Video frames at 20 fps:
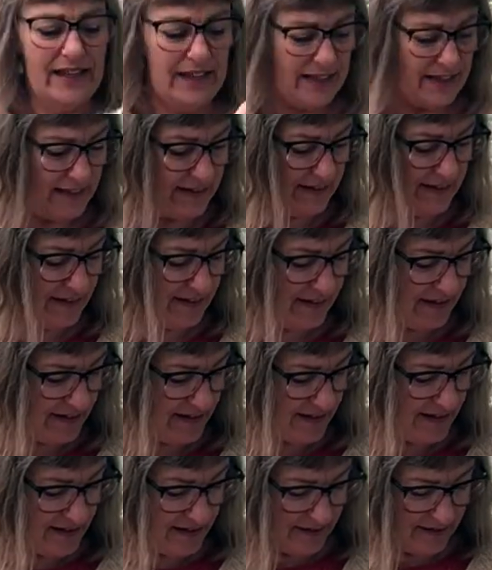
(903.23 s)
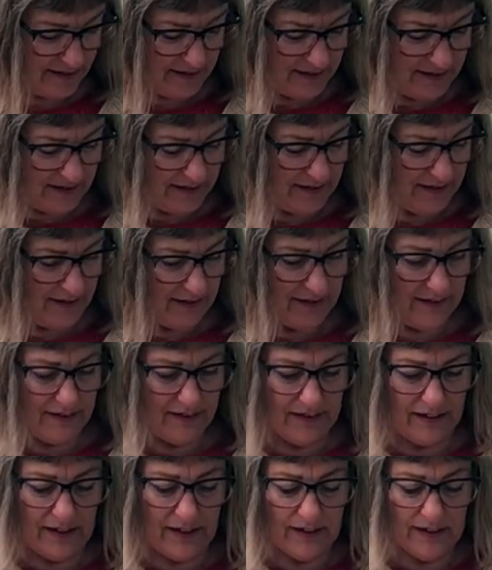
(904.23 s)
And
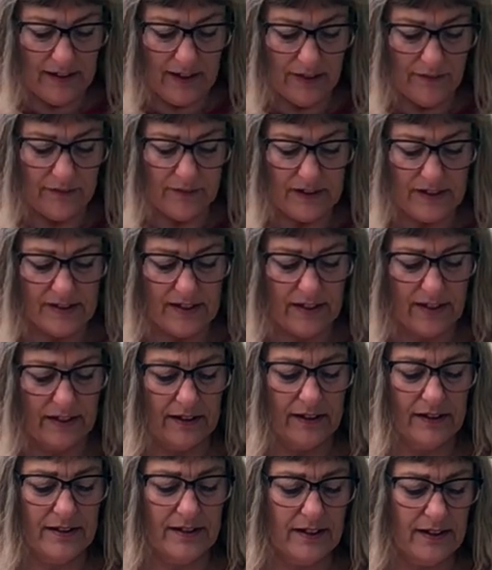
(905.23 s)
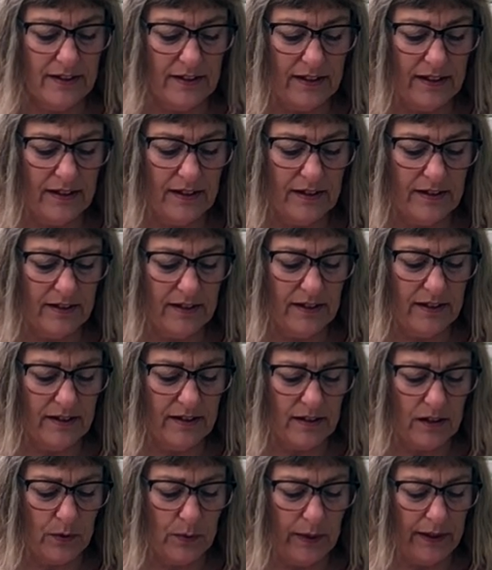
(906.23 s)
I have decided, since
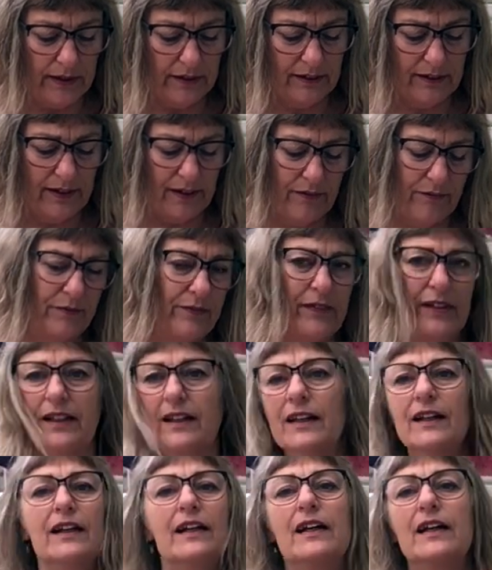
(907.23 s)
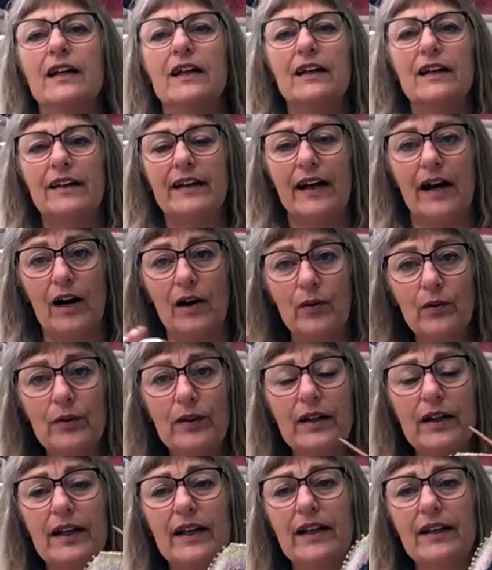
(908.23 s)
it's quite heavy
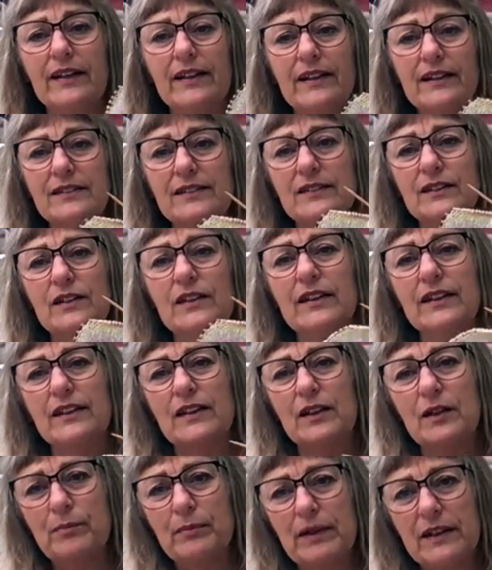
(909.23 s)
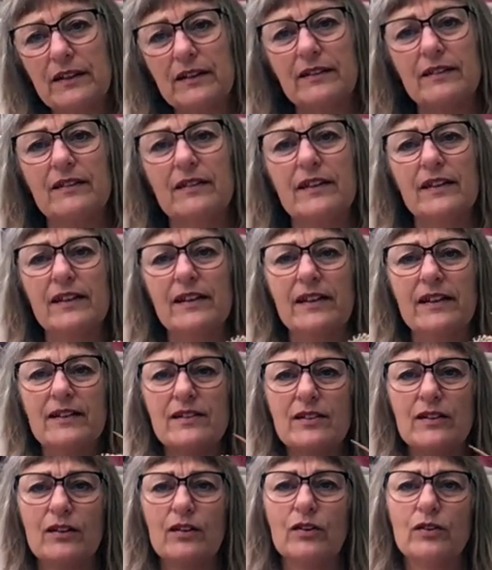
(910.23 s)
now, and it's a little bit,
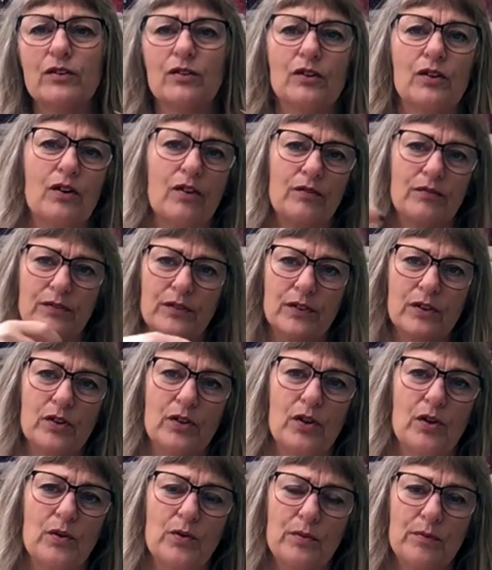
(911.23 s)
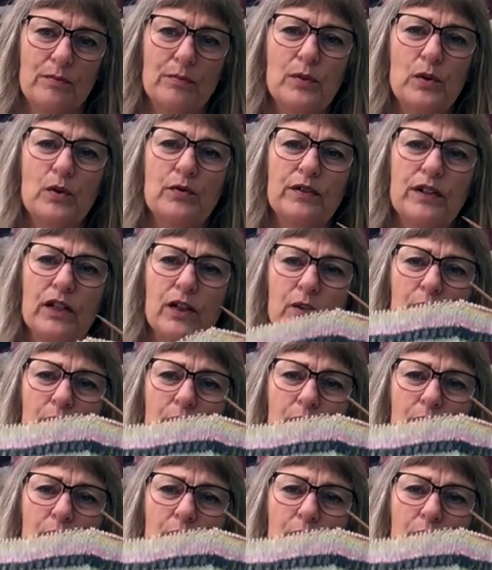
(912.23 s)
it's a lot of, you know, moving